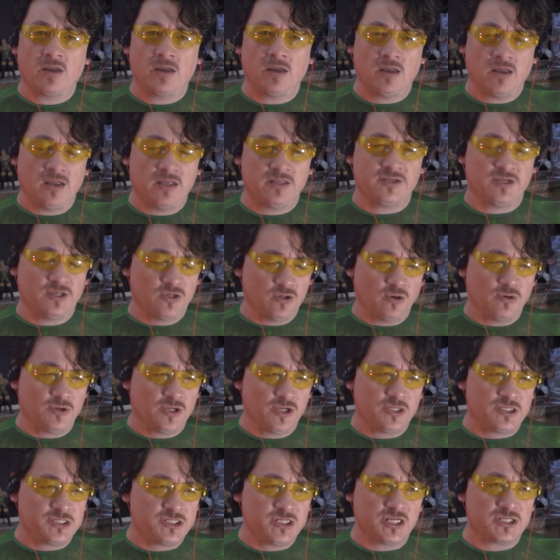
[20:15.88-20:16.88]
You know,
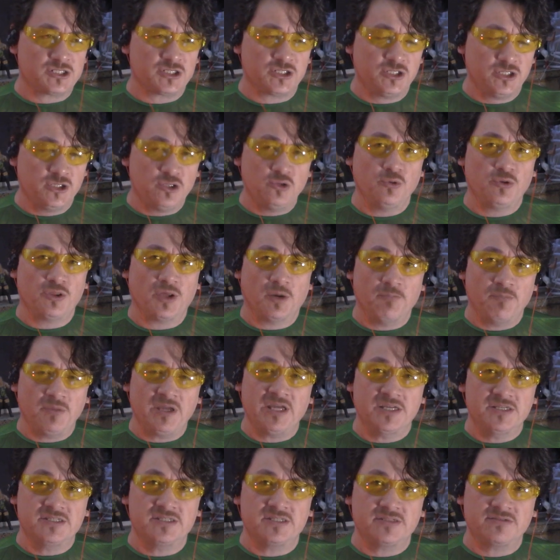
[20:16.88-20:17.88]
it's just you, the
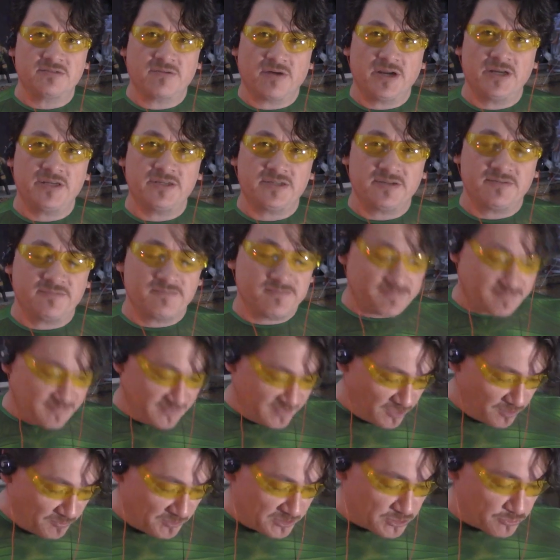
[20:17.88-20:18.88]
Miz, right?
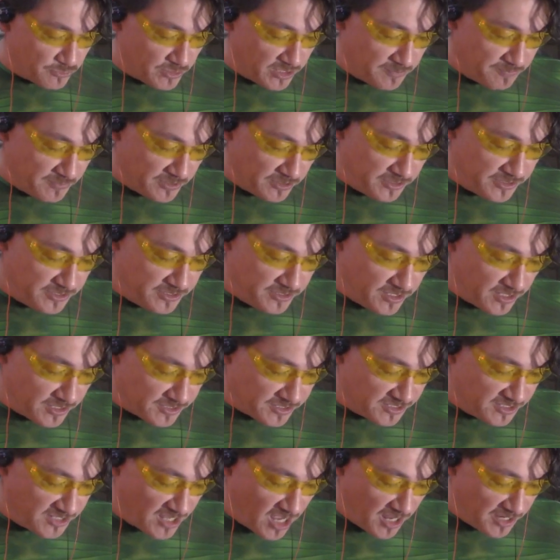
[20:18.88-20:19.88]
You know how much credibility you got?
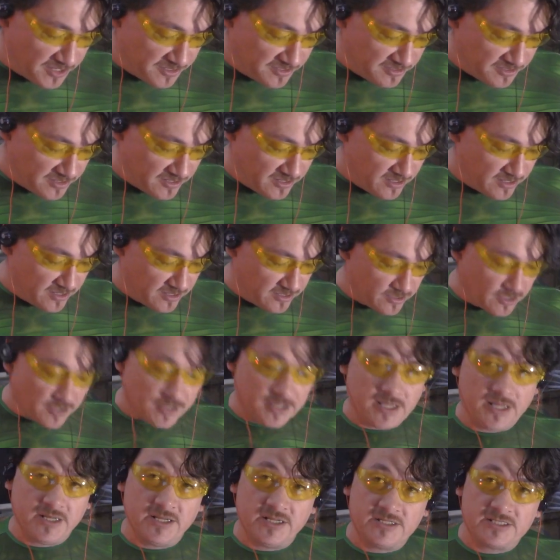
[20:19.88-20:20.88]
None. Okay,
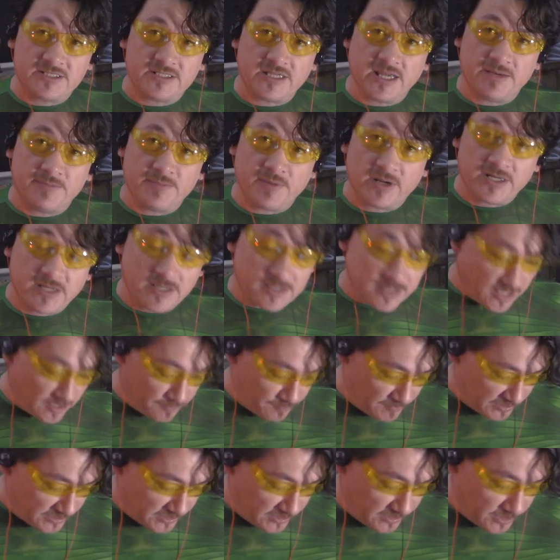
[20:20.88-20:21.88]
they didn't say any of that,
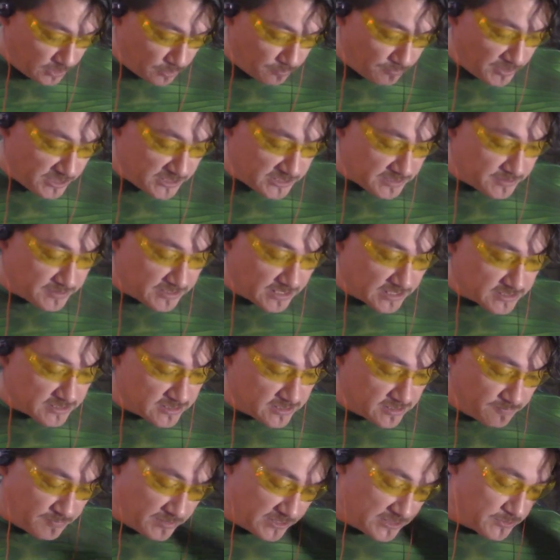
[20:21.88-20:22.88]
but they're basically, that's
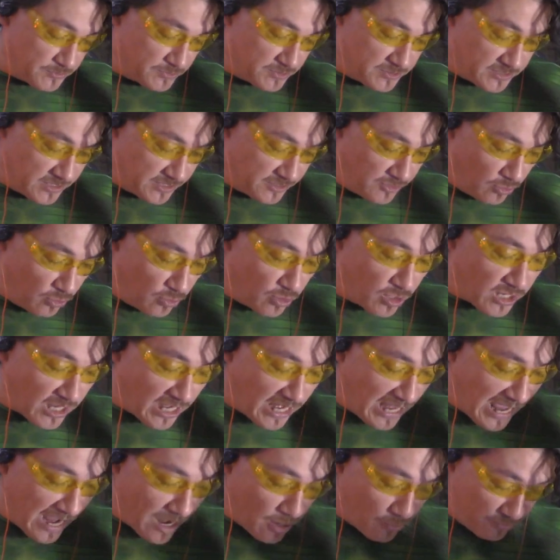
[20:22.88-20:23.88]
the basically saying. You're a
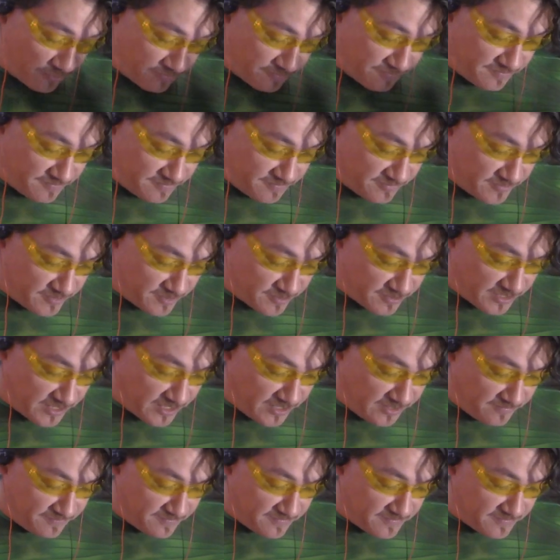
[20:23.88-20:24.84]
clown, okay?